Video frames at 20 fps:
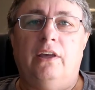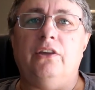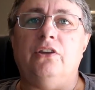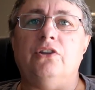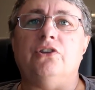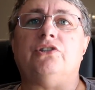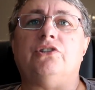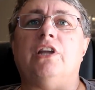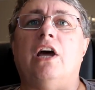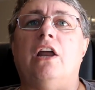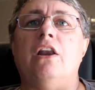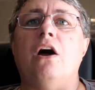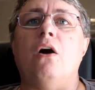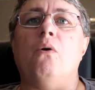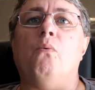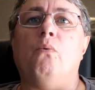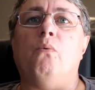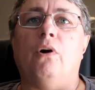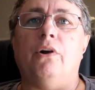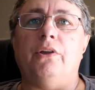You just don't know
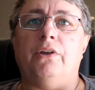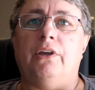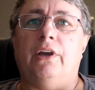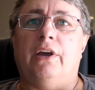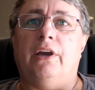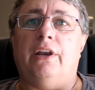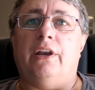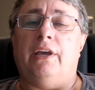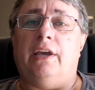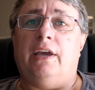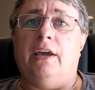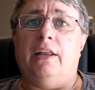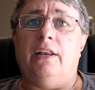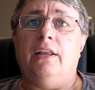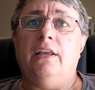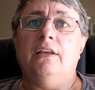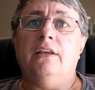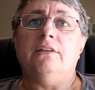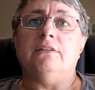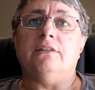what you're going to get.